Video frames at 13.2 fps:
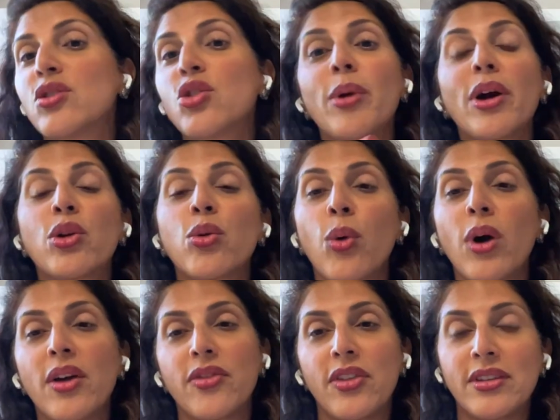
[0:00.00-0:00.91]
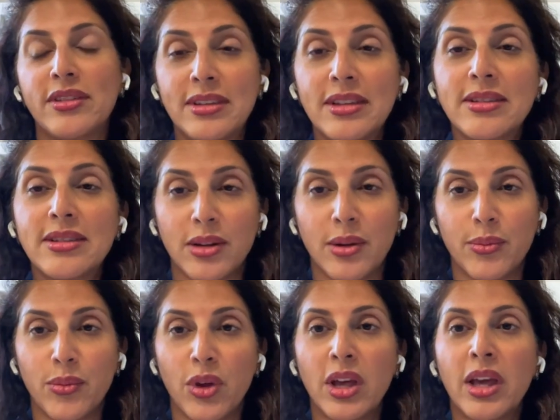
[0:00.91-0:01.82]
No matter what, the
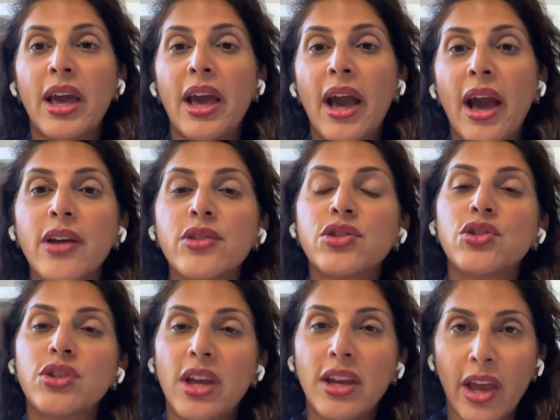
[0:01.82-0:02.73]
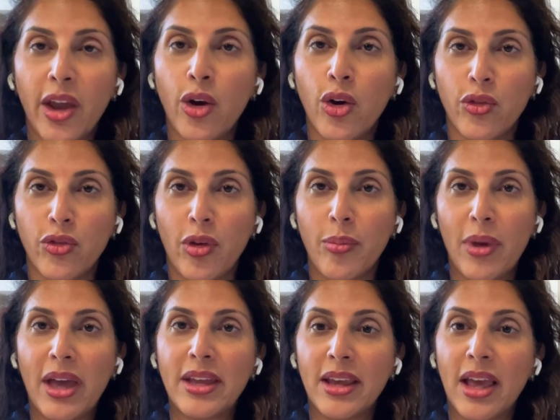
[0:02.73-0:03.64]
system has to take care of
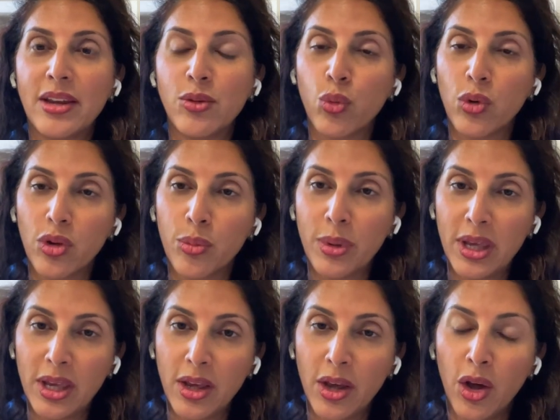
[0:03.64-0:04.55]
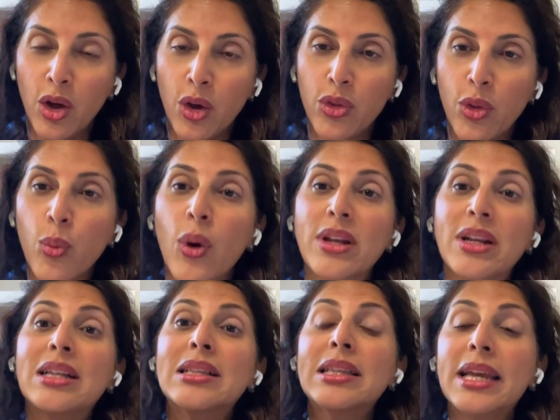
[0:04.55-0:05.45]
them and will be the
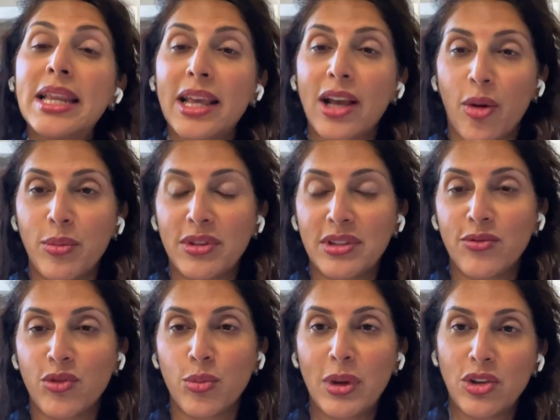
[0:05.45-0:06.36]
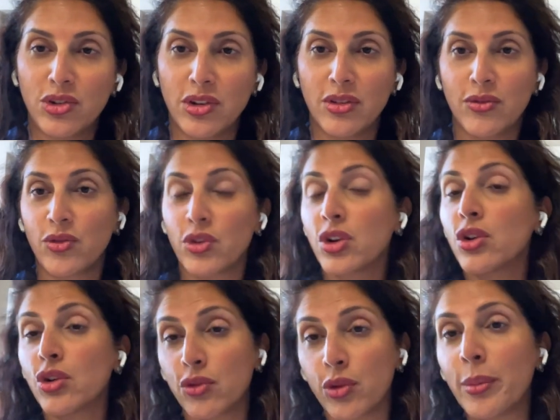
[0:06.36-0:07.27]
one cleaning up misinformation for
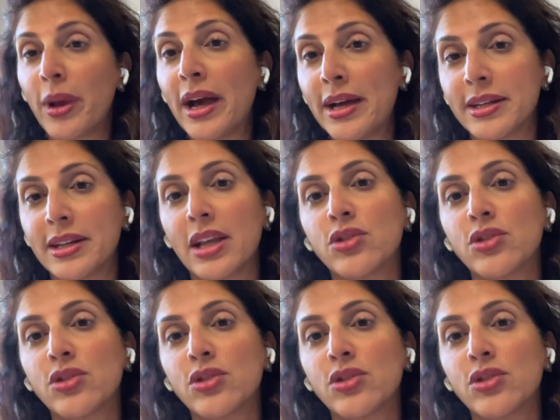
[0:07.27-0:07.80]
good or for bad.